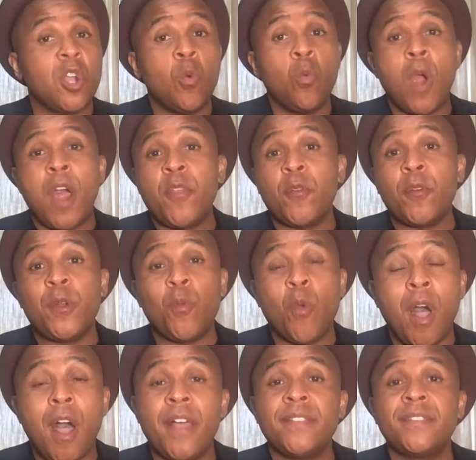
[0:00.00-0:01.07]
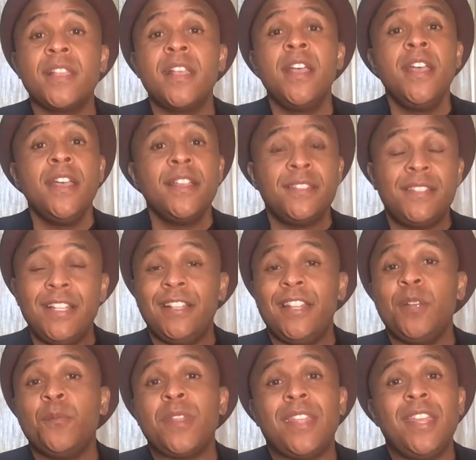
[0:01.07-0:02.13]
And so, whether it was
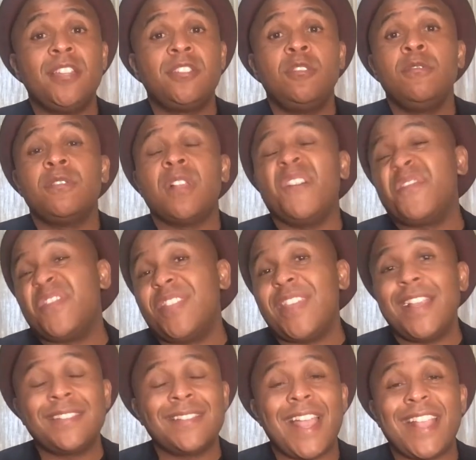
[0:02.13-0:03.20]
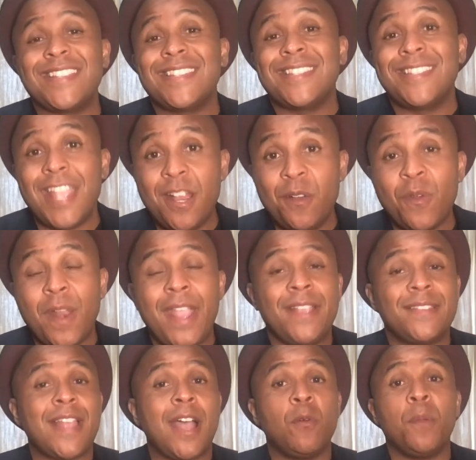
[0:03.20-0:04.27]
dealing with issues of things like
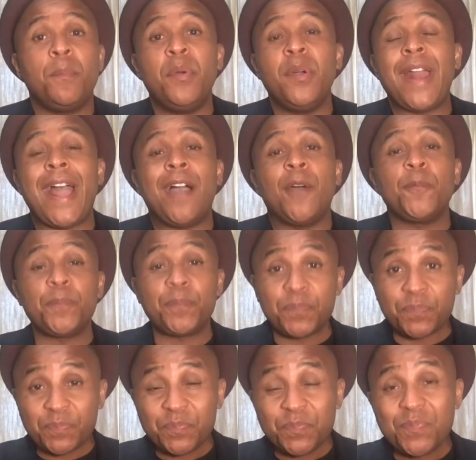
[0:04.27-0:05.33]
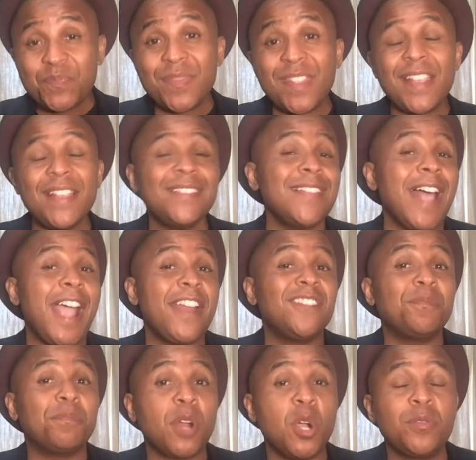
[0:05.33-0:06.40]
stingrays that were put outside
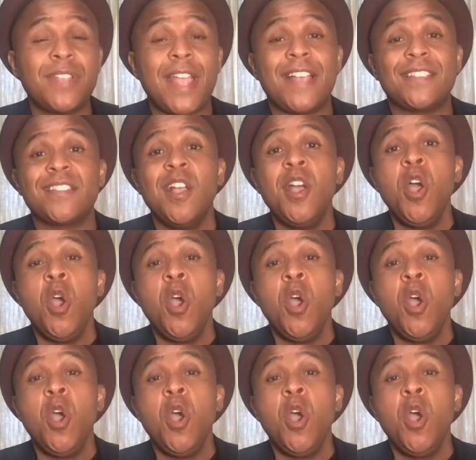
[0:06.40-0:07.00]
of protest,